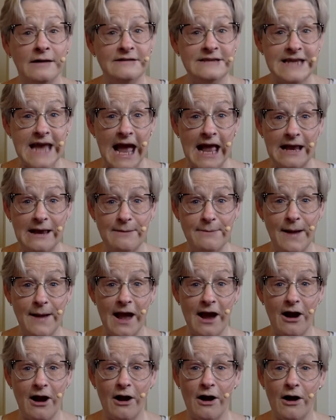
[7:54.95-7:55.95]
teddy
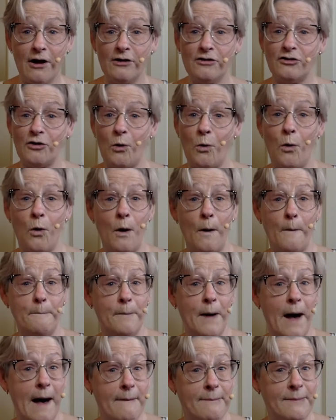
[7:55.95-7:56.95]
bears or
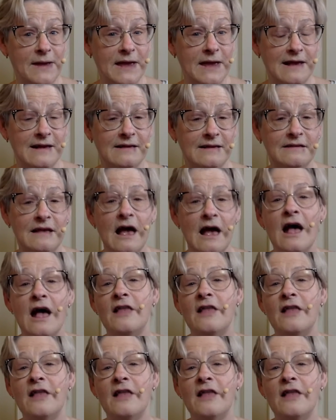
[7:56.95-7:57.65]
puppies